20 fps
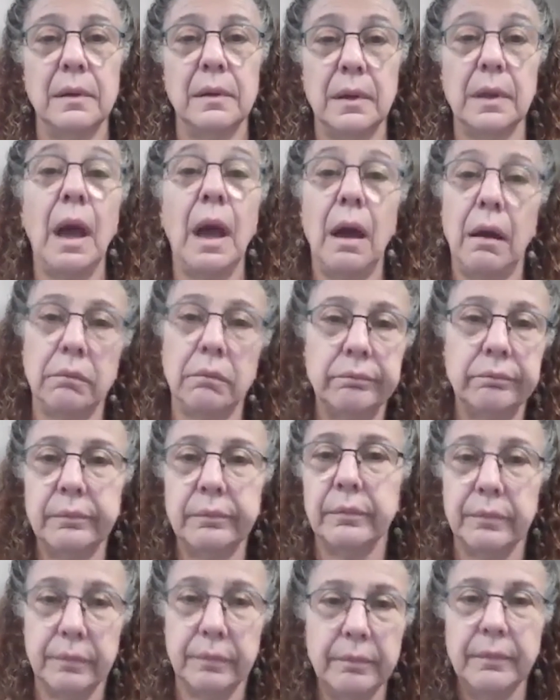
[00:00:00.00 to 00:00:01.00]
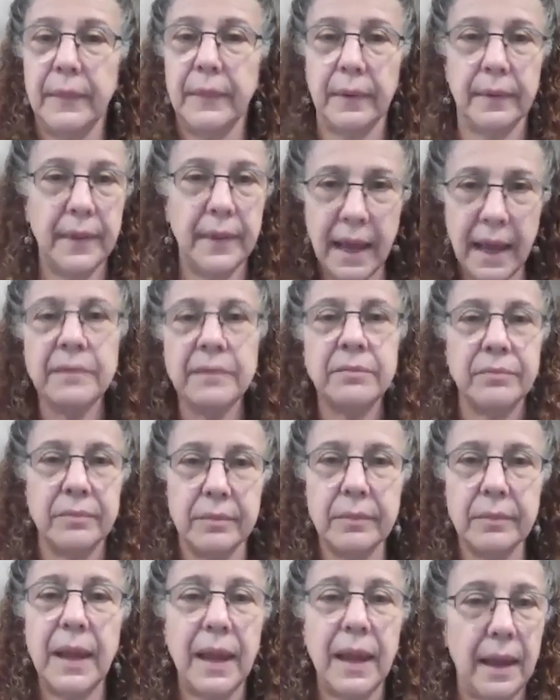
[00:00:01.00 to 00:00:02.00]
Yeah, that
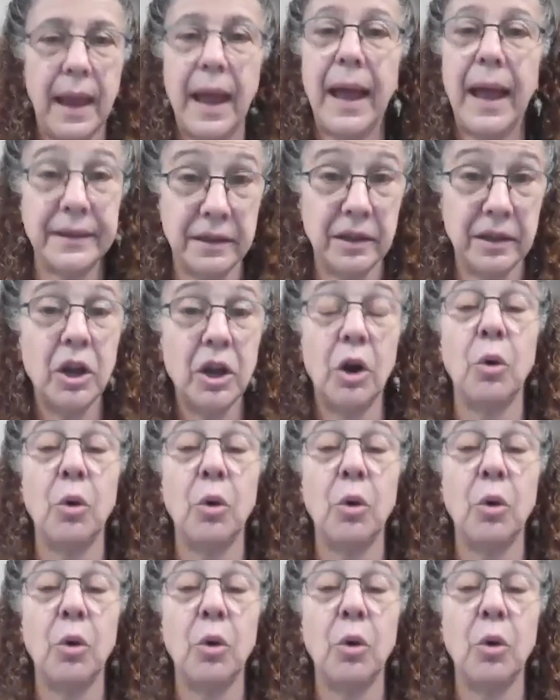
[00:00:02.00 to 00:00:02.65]
had to go